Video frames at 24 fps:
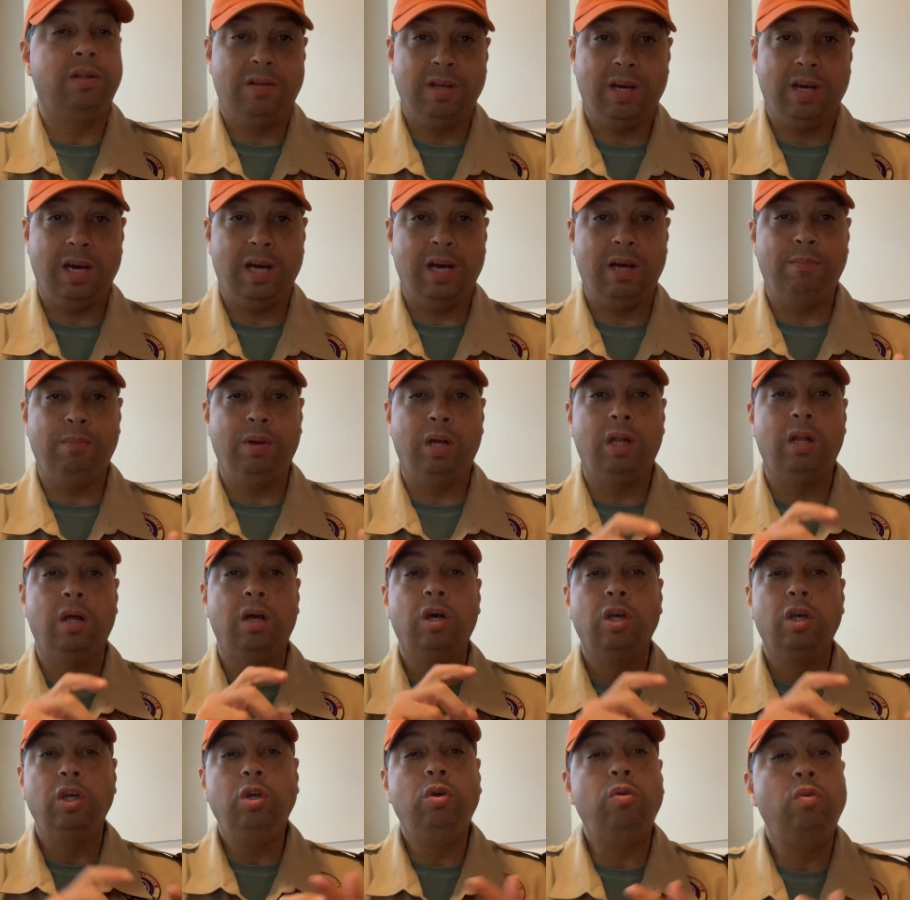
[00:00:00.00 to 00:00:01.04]
time in.
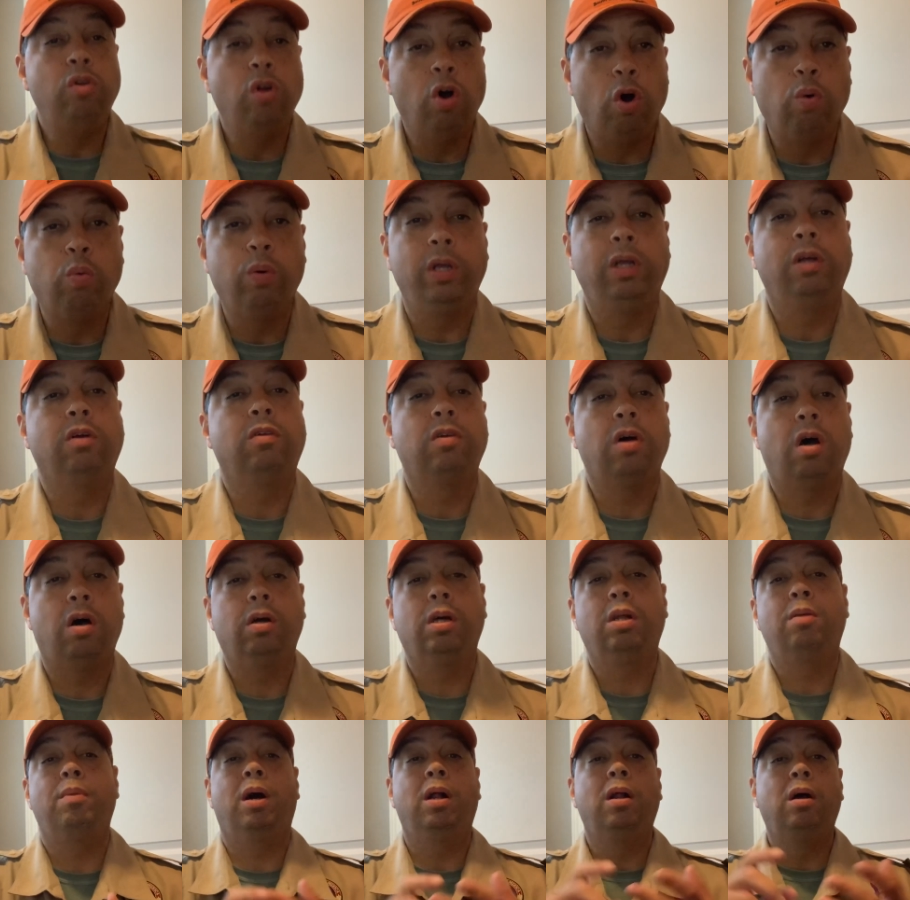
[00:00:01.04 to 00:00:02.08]
You know what you're
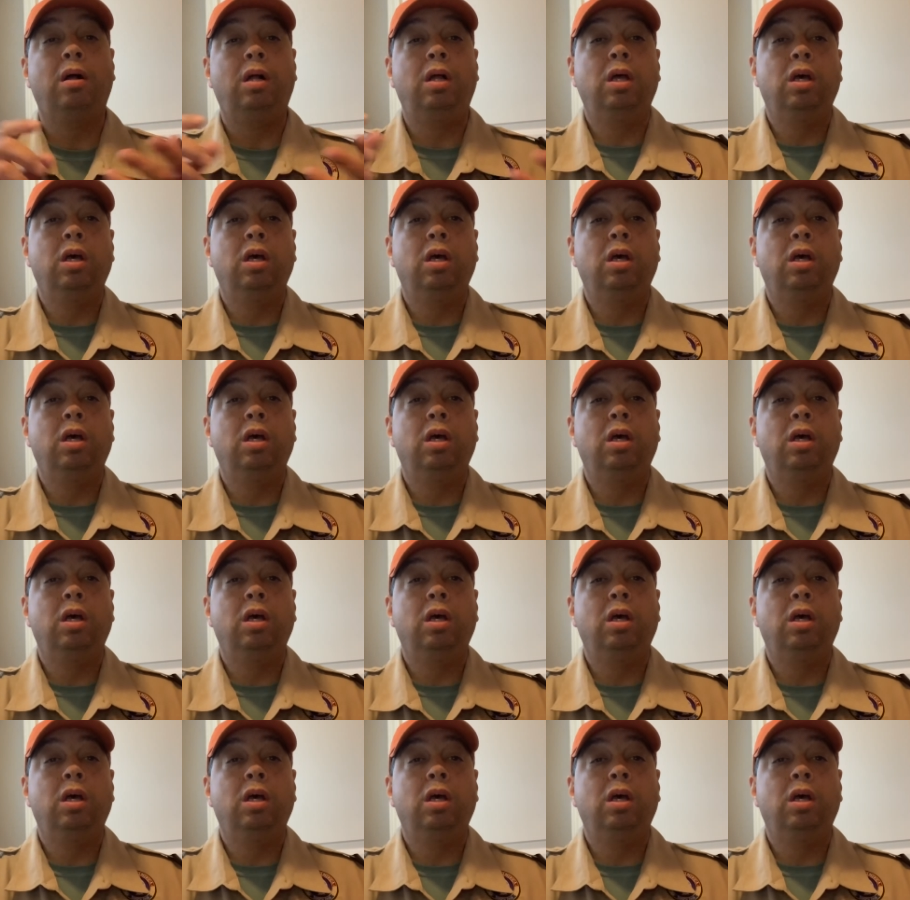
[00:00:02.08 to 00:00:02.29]
talking about.